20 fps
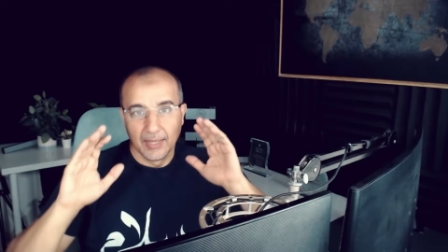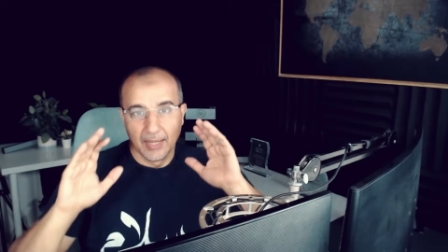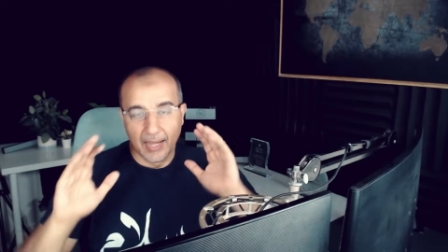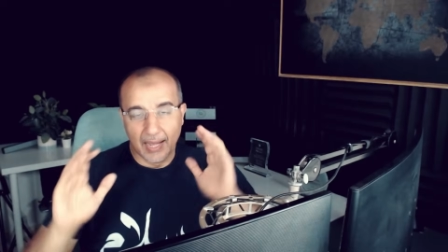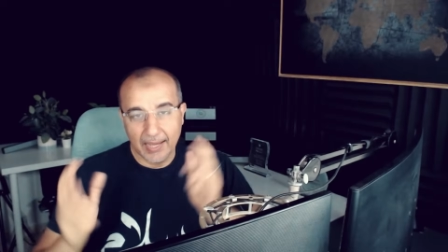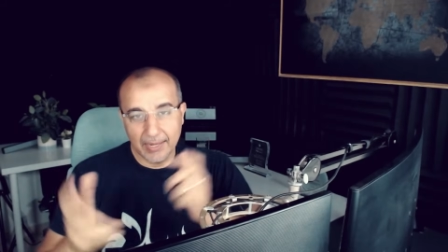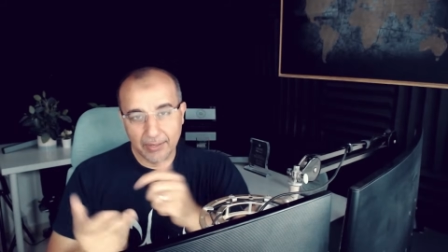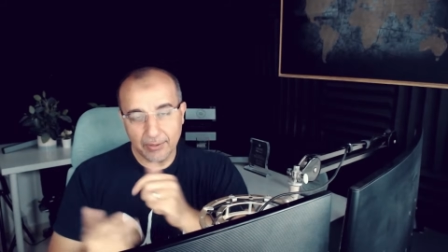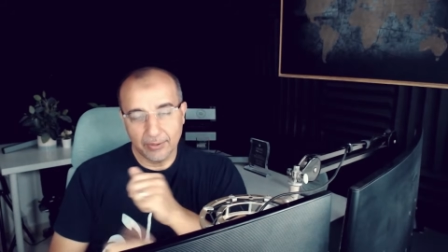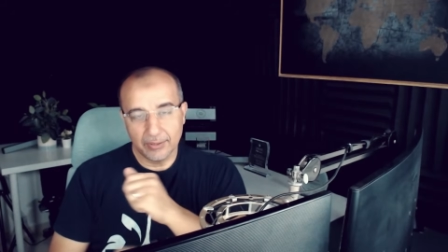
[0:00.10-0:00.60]

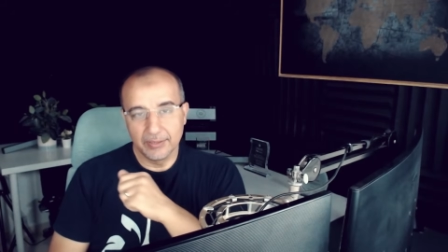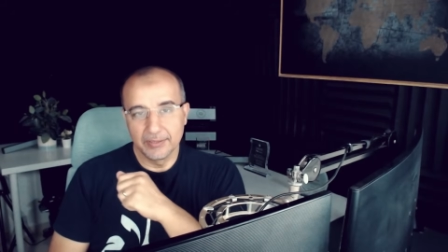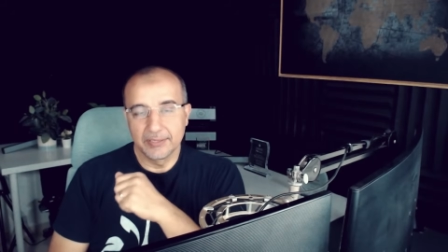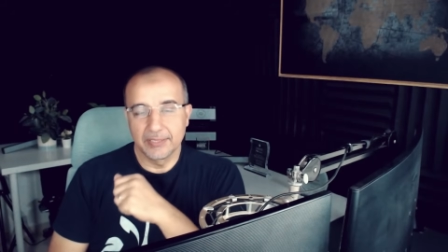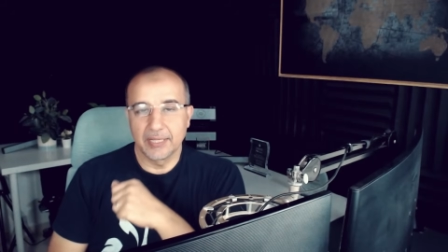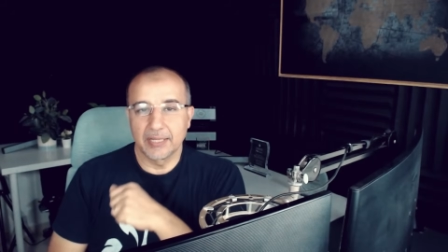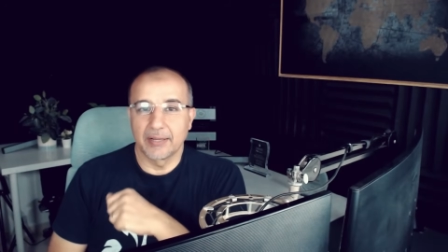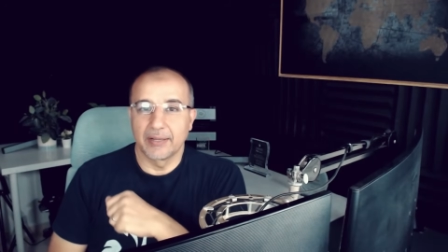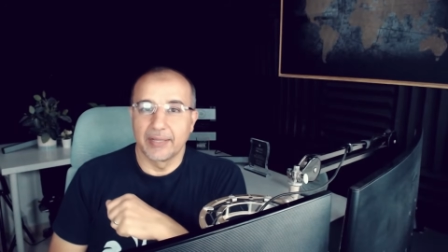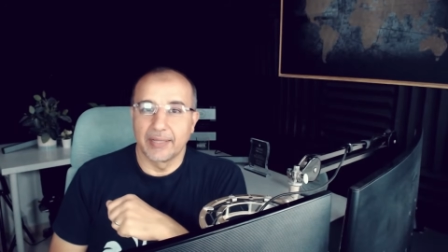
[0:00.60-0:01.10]
Are you
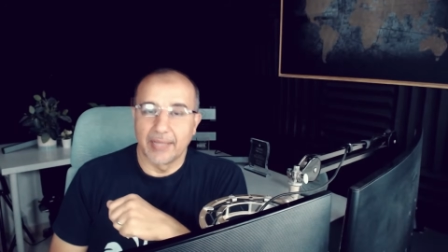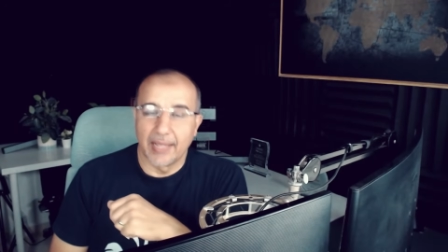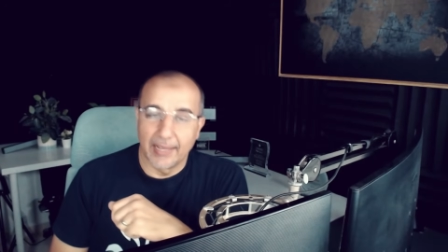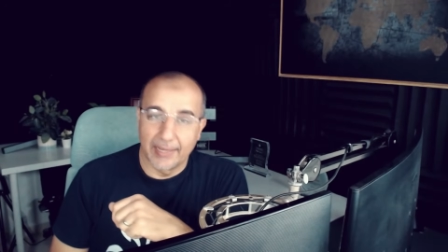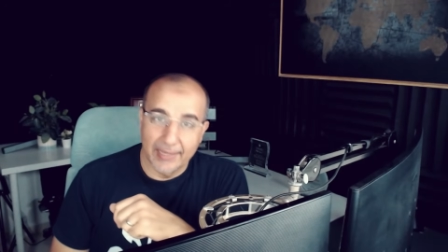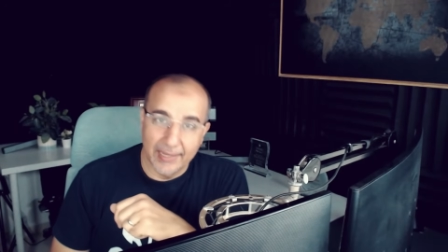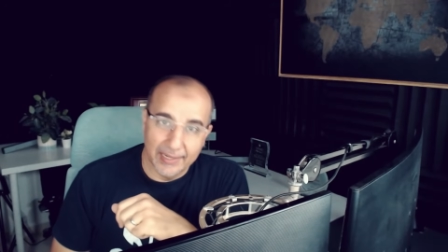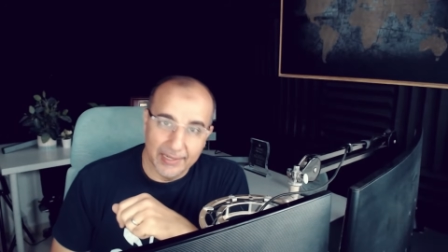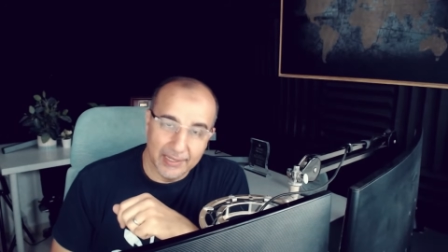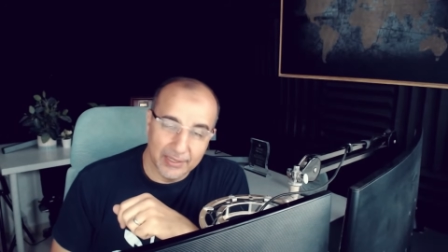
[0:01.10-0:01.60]
considering a
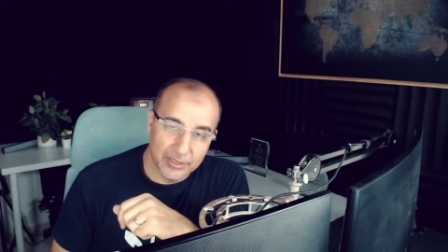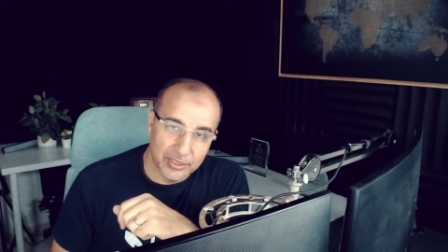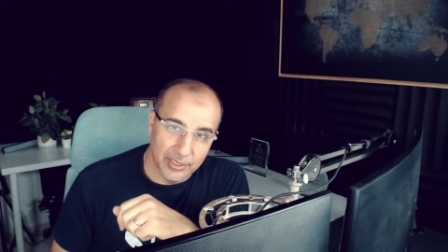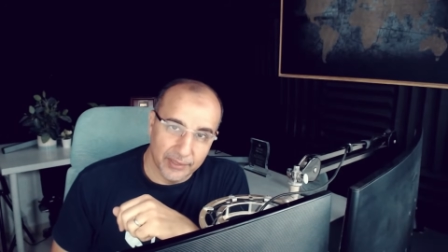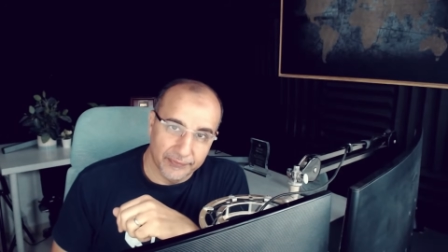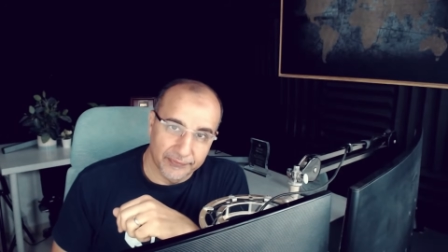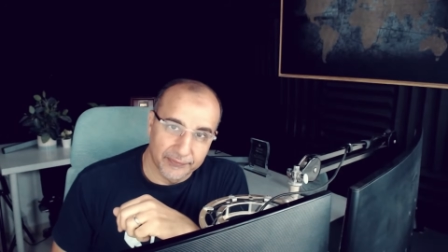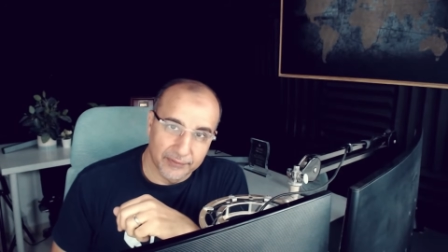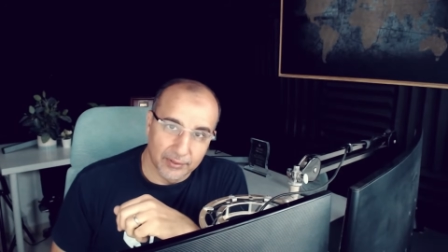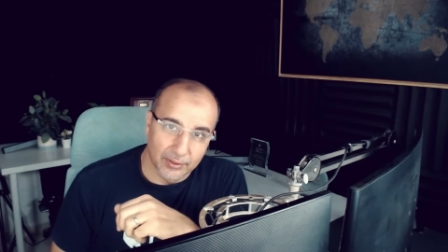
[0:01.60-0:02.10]
career
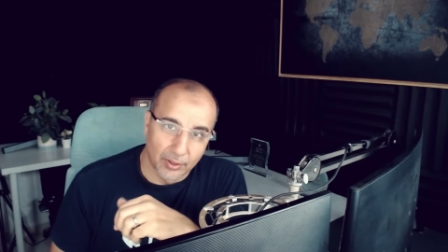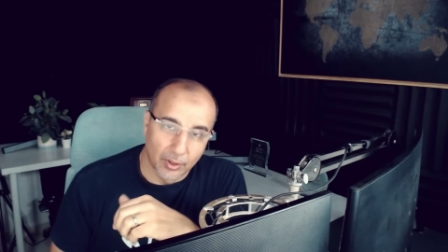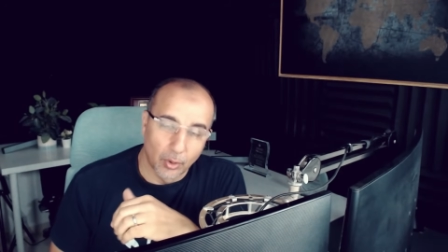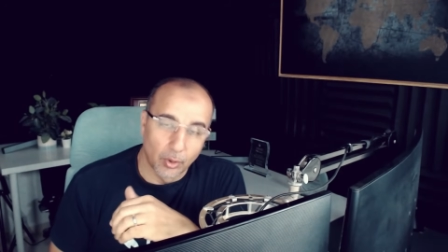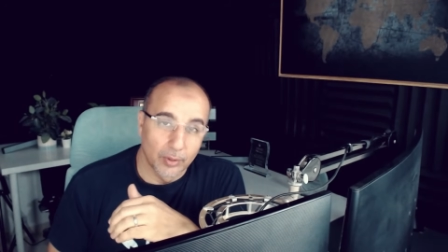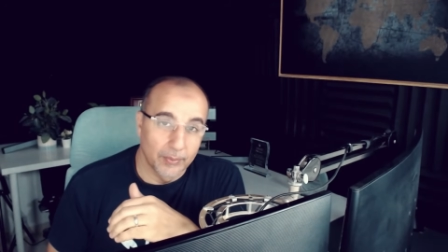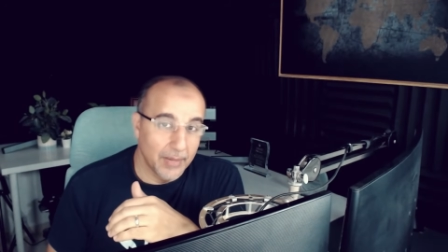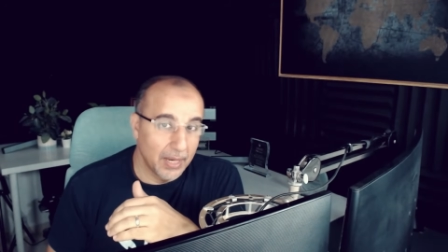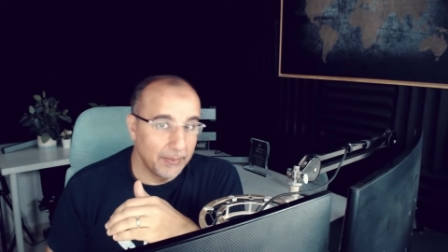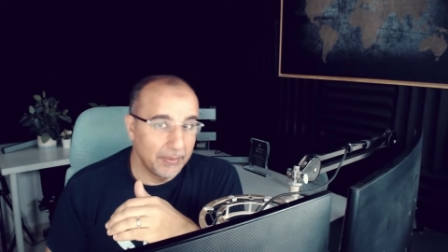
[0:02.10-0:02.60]
shift,
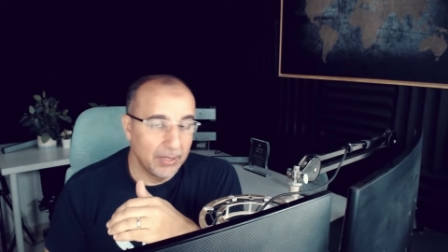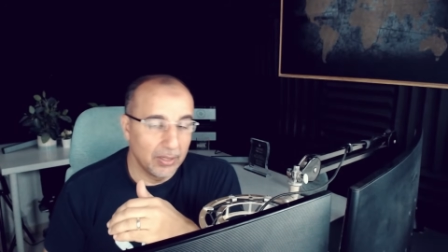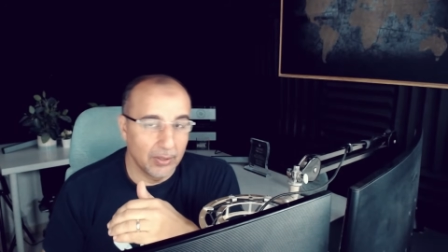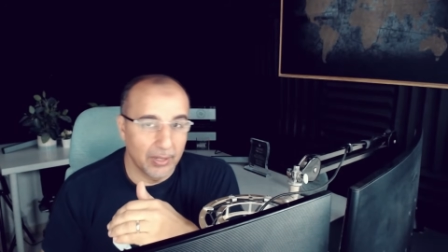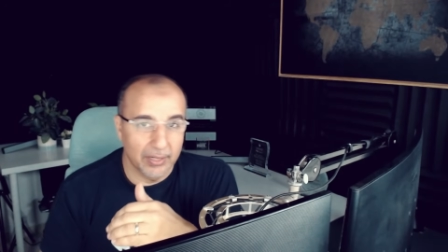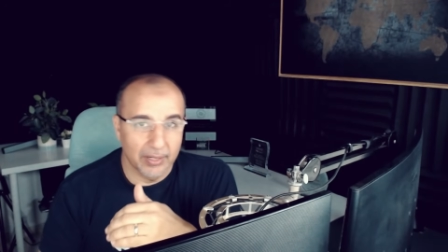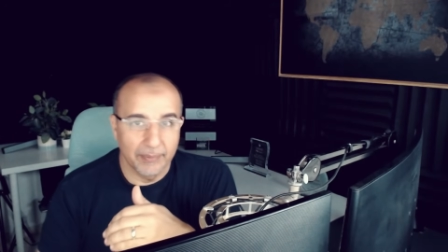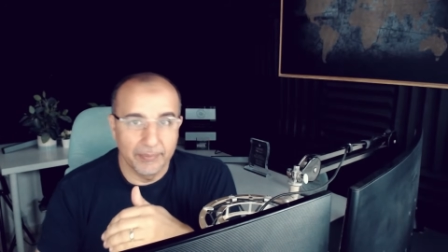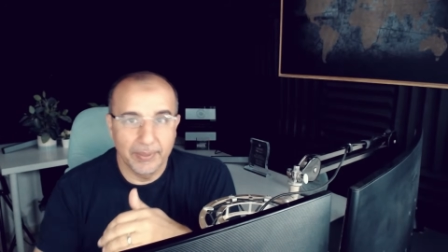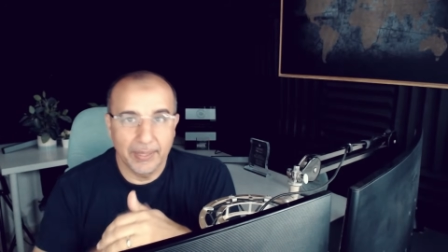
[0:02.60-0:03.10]
or maybe you
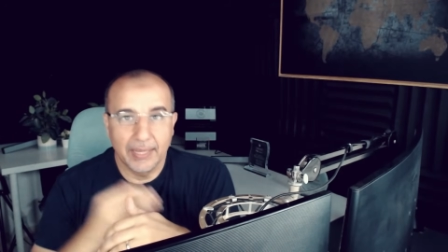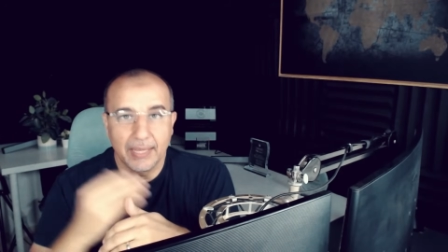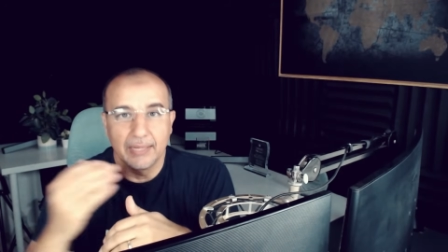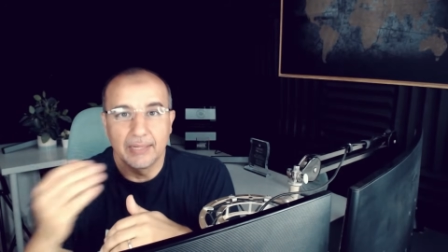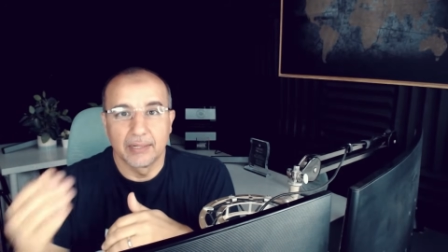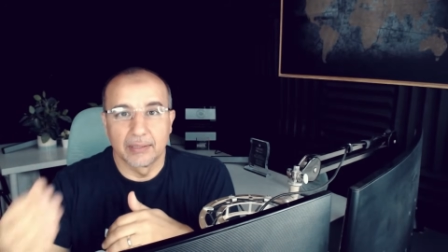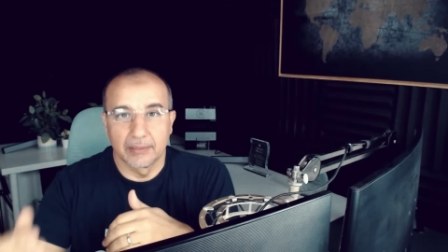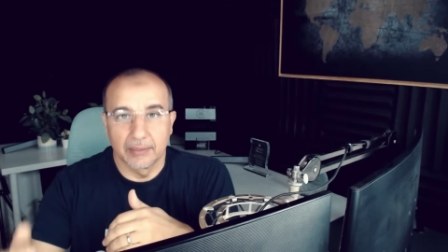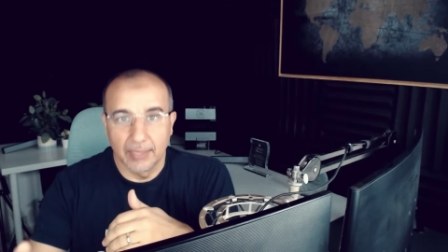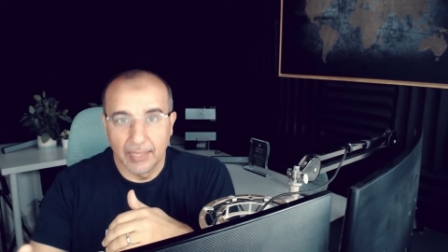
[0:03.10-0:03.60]
are a
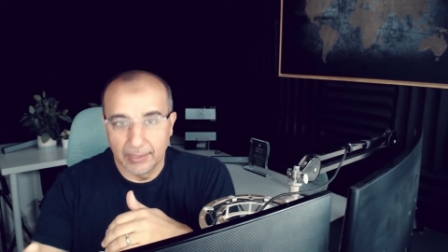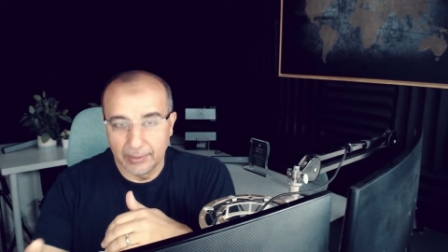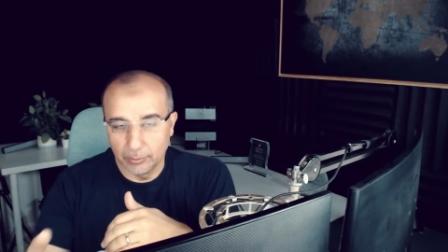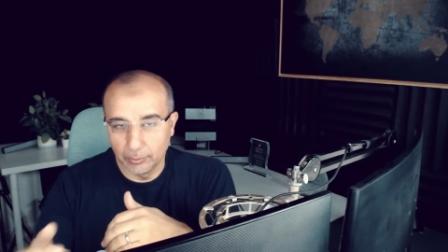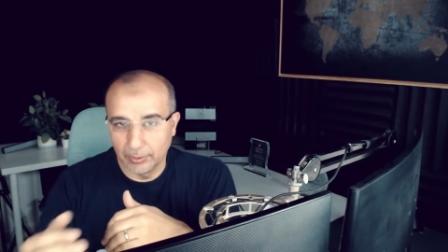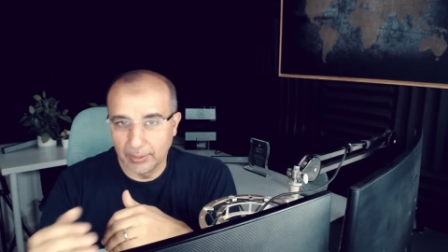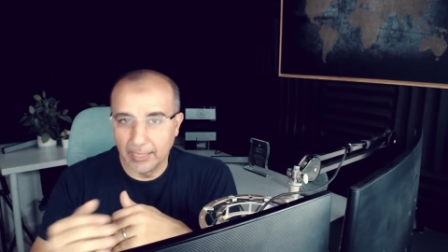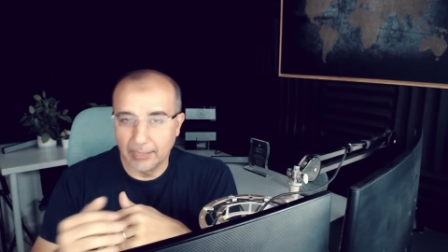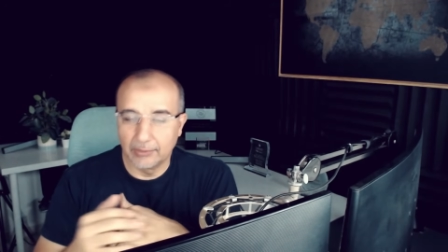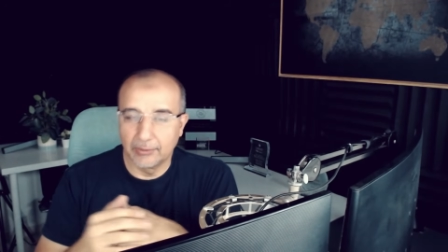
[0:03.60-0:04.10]
beginner and you
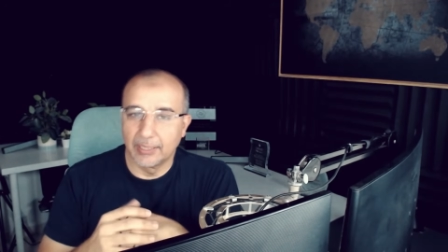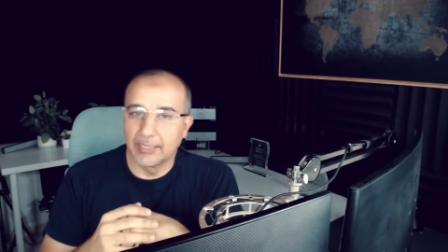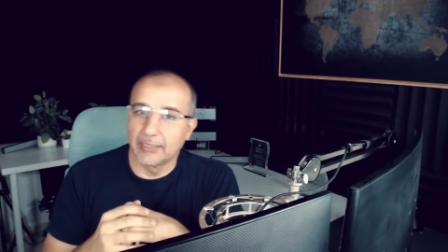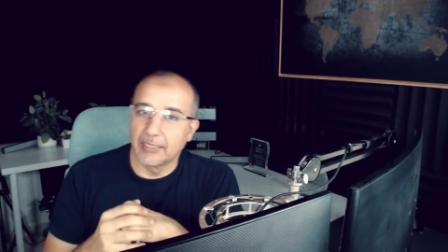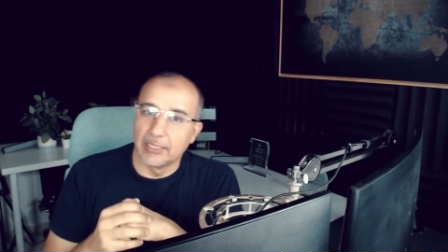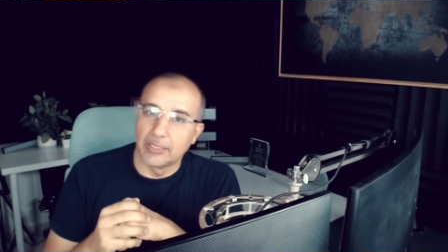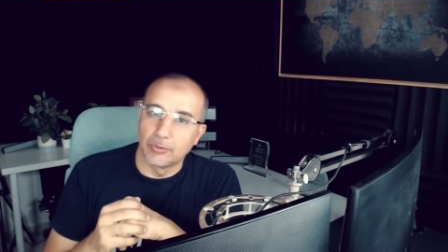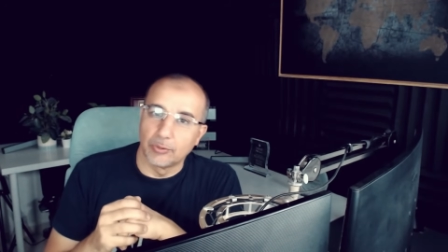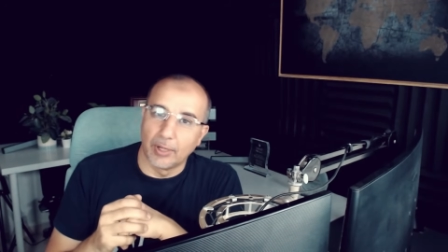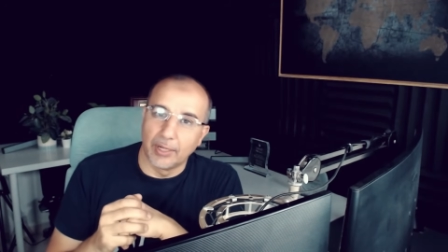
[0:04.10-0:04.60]
would like to get
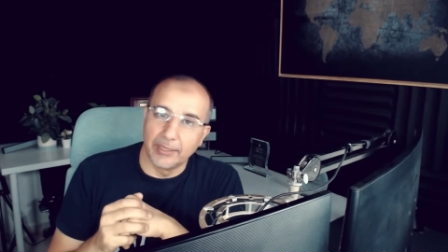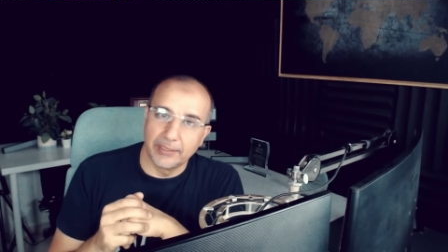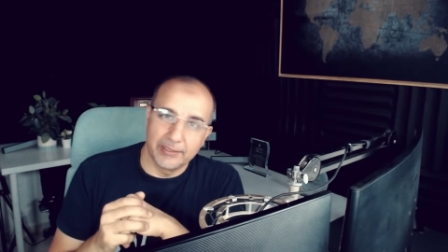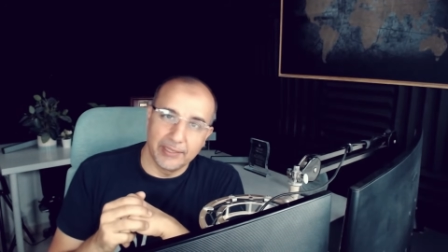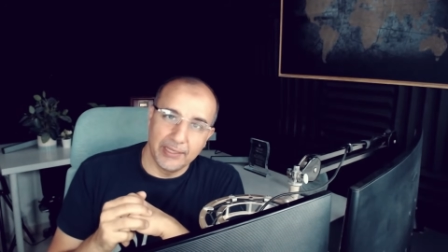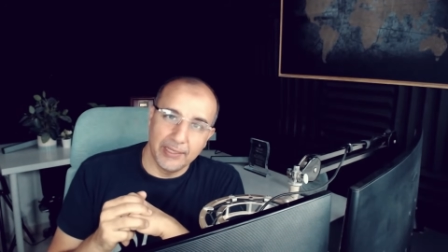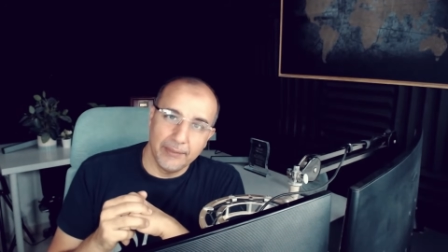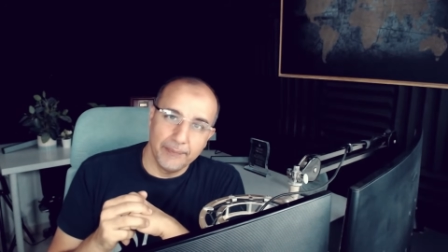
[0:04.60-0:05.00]
into IT?